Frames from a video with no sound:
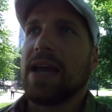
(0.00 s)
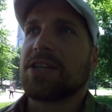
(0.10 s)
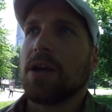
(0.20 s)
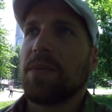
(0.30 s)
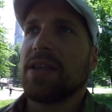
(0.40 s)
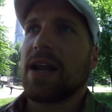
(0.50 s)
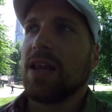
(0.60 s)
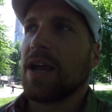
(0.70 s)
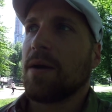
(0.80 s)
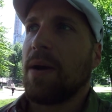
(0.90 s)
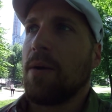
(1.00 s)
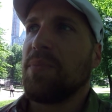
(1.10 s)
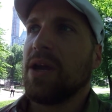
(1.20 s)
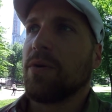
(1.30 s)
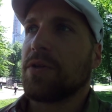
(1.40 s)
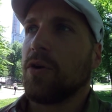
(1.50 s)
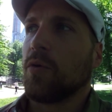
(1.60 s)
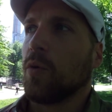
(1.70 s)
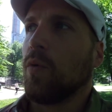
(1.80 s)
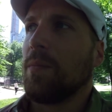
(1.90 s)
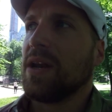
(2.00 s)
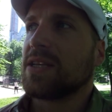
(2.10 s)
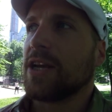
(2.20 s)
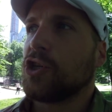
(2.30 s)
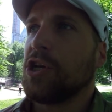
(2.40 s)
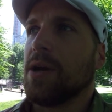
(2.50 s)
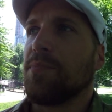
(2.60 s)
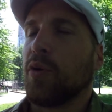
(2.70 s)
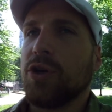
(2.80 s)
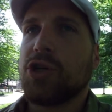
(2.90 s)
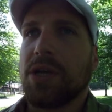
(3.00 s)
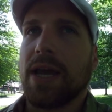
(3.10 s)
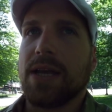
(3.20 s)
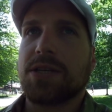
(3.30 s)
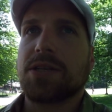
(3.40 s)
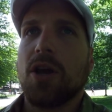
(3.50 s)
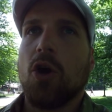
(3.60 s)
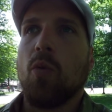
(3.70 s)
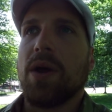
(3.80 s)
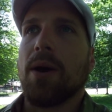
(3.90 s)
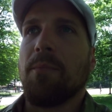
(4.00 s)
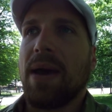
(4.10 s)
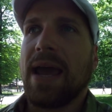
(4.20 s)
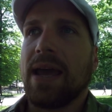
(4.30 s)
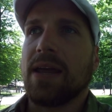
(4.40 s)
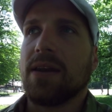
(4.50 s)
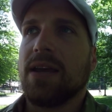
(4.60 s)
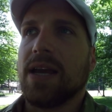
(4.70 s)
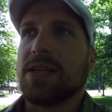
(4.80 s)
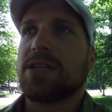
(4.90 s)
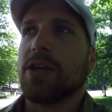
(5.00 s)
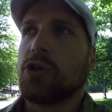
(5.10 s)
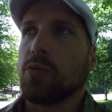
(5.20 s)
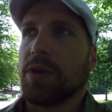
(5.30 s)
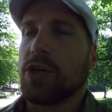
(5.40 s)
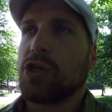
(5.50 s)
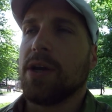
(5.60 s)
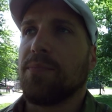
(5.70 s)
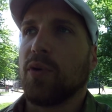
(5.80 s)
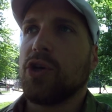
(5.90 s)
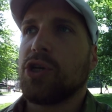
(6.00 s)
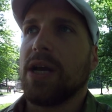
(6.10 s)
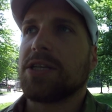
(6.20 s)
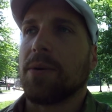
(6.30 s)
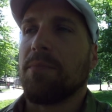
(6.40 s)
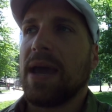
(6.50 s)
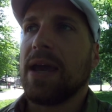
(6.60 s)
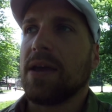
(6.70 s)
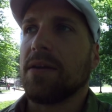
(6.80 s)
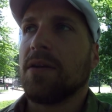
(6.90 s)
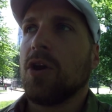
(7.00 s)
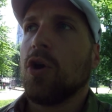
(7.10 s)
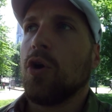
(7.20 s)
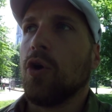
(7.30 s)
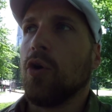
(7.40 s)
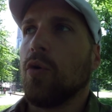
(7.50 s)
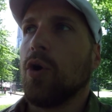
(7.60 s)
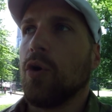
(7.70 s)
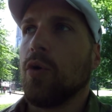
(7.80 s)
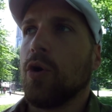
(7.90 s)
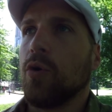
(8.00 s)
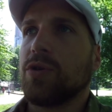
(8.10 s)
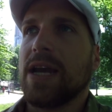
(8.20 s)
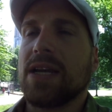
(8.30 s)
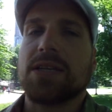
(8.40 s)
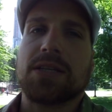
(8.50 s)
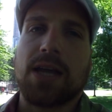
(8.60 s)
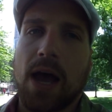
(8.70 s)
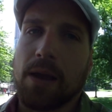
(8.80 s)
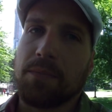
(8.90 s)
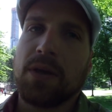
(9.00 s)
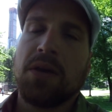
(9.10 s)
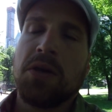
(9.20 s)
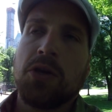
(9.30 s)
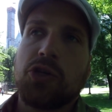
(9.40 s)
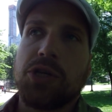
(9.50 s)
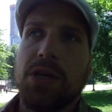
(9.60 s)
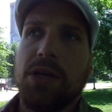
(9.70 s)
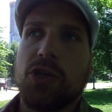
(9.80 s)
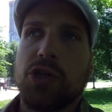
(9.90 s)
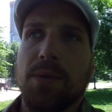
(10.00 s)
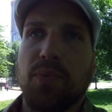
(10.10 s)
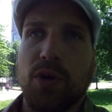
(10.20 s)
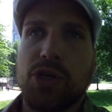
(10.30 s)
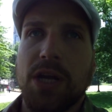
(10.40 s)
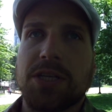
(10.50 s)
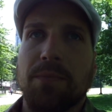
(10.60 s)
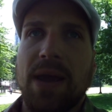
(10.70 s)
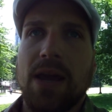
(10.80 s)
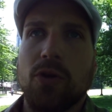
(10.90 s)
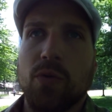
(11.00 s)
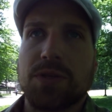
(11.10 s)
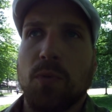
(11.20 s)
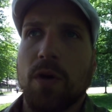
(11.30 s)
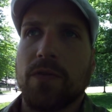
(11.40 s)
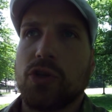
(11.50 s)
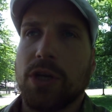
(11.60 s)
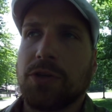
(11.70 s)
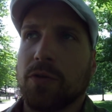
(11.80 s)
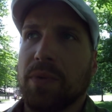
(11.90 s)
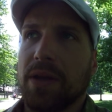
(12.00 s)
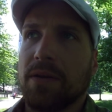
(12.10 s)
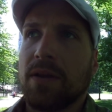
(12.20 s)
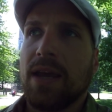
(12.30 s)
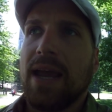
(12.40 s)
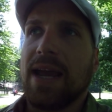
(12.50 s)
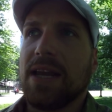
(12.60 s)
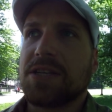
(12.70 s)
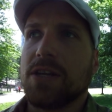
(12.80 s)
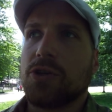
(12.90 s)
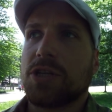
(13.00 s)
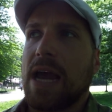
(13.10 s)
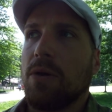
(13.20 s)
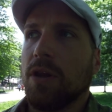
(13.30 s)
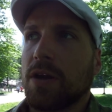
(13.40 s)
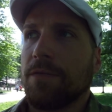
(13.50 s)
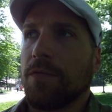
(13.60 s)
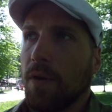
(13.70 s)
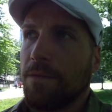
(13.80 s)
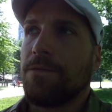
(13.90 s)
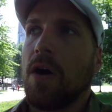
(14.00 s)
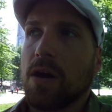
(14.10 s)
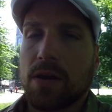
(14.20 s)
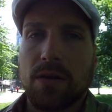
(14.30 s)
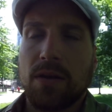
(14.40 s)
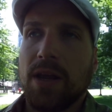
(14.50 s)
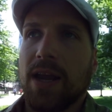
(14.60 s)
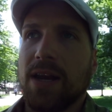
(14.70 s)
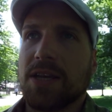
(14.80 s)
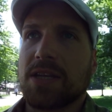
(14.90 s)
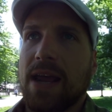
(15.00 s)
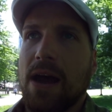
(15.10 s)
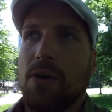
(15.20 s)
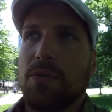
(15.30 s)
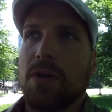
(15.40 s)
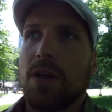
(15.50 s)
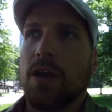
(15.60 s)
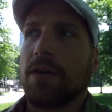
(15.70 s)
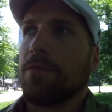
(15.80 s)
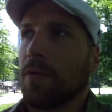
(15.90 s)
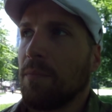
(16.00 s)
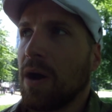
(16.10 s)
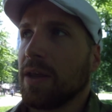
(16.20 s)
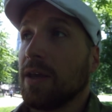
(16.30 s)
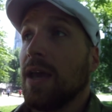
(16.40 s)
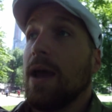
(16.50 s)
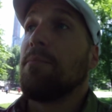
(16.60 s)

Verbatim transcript: And something that I like about being with an older woman is that she appreciates when a man is sensual, that she appreciates a man who who who takes his time. She she appreciates a man who is more of a gentleman and isn't just out looking for a fuck and isn't out looking for money.